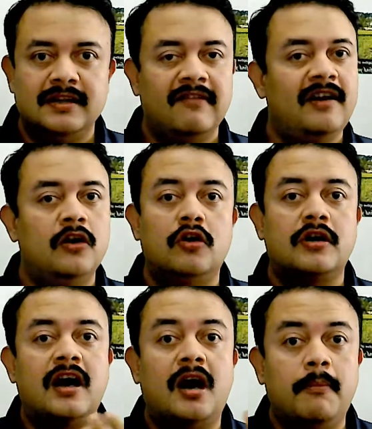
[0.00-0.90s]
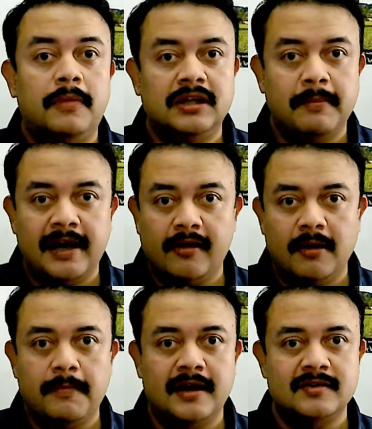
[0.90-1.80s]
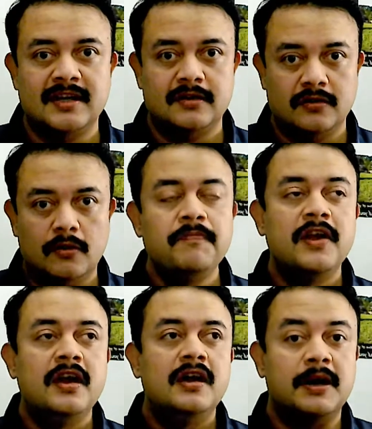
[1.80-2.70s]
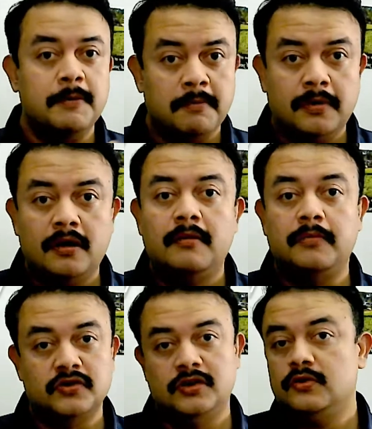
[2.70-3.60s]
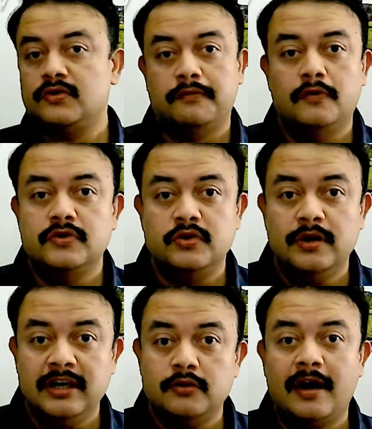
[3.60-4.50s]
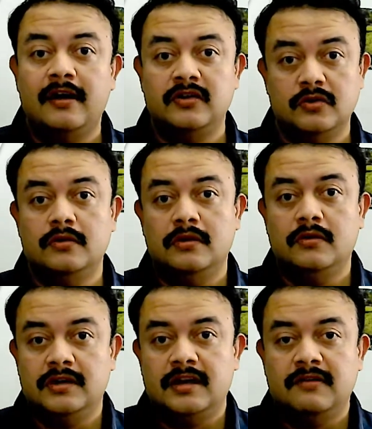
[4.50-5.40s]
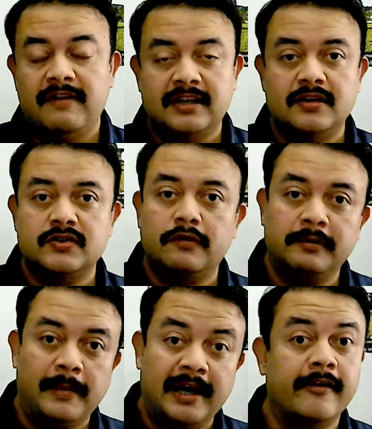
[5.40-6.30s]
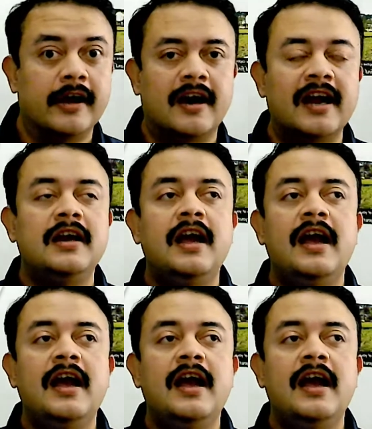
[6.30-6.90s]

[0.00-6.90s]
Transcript: They will not harbor the malarial parasite. You know, remember mosquitoes. Of course, you need to have to, you know, they are the vectors of malaria, right?